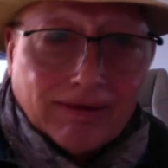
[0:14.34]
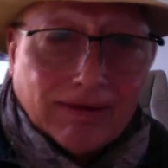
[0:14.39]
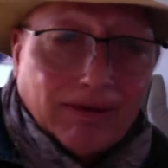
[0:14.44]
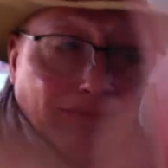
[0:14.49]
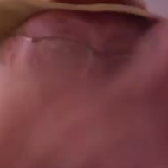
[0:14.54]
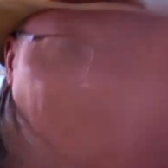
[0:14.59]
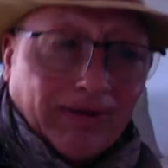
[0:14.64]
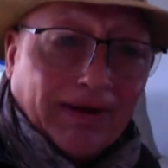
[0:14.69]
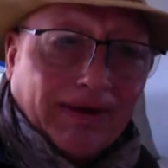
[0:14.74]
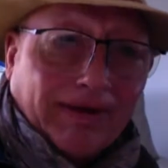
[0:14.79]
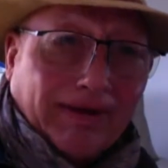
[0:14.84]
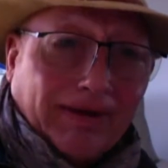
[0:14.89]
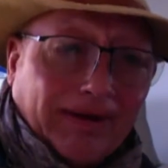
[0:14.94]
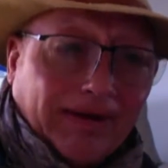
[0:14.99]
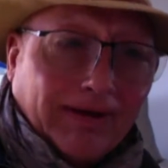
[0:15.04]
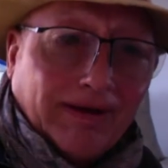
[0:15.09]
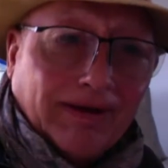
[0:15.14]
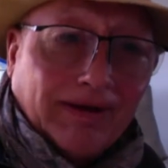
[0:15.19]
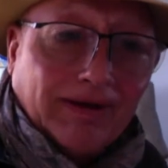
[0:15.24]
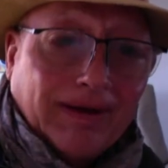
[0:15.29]
help
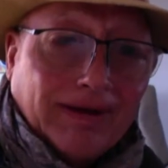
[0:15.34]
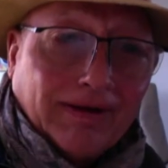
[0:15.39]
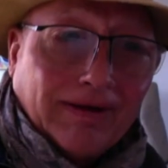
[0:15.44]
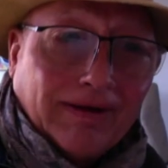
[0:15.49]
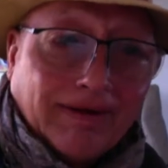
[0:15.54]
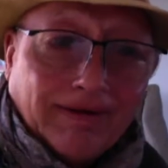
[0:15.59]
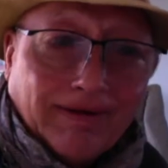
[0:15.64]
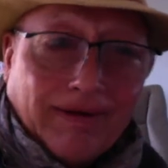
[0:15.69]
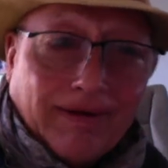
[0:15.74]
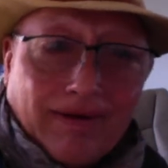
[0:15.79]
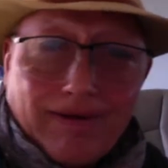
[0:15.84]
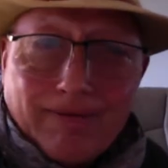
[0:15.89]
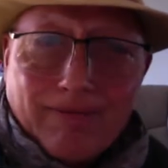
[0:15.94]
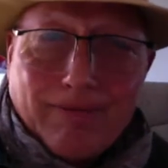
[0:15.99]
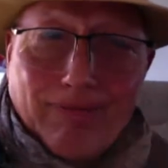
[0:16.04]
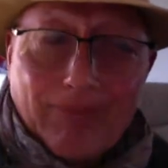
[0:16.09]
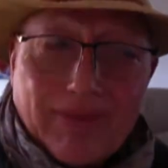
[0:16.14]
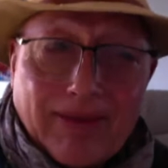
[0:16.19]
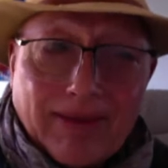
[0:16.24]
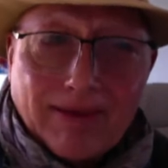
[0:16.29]
that.
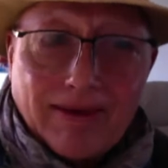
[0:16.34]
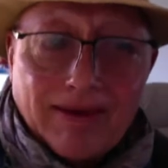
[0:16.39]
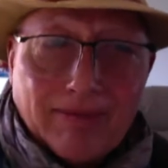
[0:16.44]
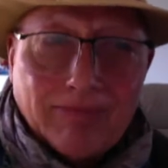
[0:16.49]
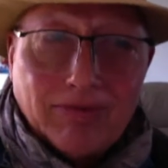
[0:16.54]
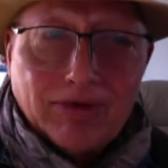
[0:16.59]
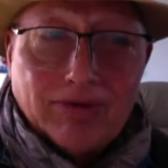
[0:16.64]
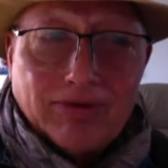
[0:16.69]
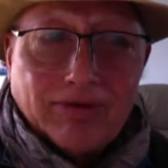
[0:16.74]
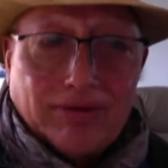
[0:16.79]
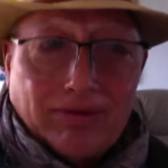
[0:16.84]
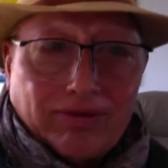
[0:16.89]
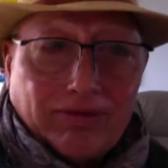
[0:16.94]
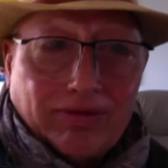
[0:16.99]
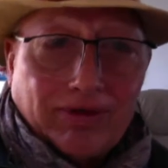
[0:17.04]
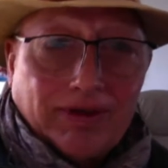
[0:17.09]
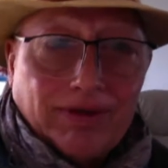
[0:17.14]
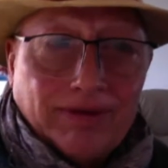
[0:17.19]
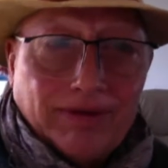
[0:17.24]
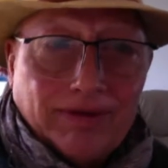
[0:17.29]
I mustn't
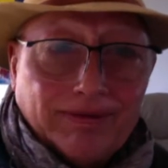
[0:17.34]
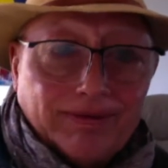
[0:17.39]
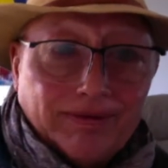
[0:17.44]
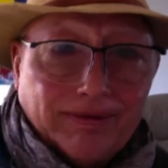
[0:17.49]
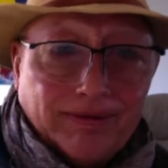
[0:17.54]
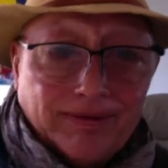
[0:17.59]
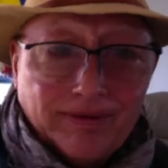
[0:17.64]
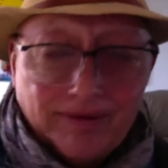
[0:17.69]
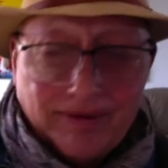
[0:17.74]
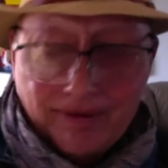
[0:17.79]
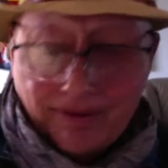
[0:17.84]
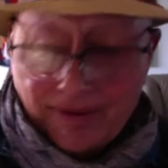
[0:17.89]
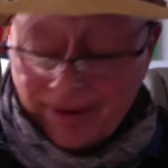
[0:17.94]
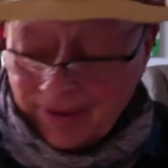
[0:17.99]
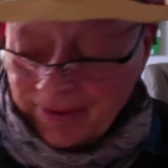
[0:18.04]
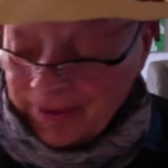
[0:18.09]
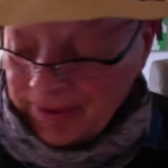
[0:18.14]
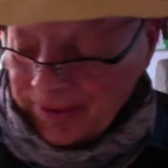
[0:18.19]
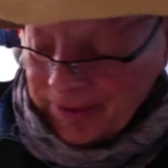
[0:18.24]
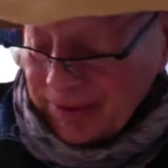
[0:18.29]
sneeze,
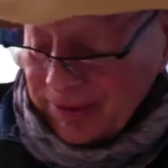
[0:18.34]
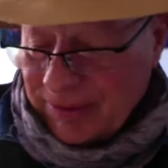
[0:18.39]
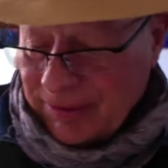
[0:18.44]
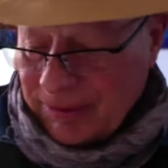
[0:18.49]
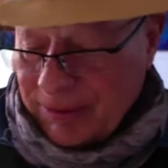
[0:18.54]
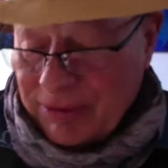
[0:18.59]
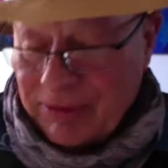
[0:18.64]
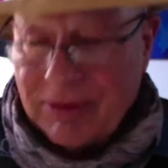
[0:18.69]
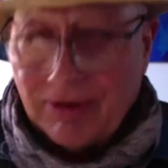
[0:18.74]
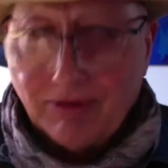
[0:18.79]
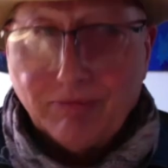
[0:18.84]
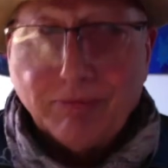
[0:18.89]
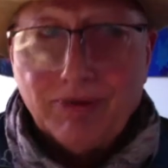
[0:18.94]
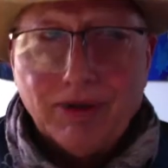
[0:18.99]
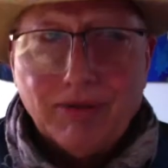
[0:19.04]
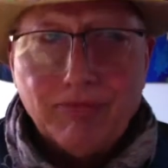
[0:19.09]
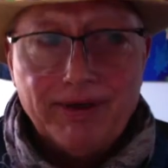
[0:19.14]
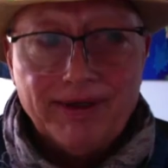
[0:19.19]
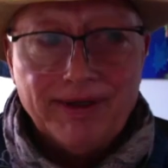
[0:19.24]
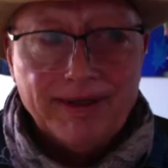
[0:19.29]
especially in
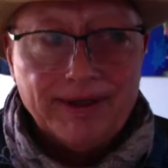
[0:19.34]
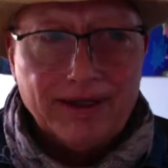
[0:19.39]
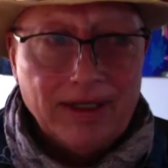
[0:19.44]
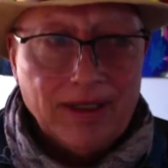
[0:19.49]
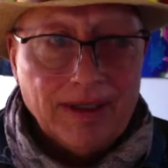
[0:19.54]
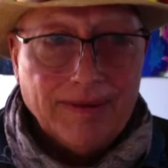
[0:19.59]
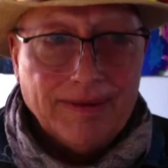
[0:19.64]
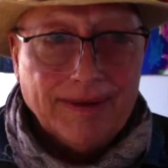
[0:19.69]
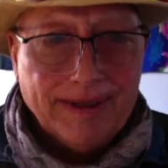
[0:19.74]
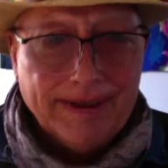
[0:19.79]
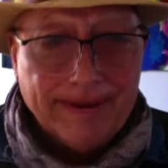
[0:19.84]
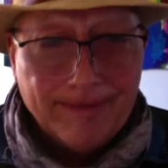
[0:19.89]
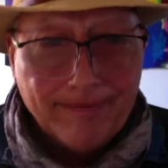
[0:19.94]
public. Anyway,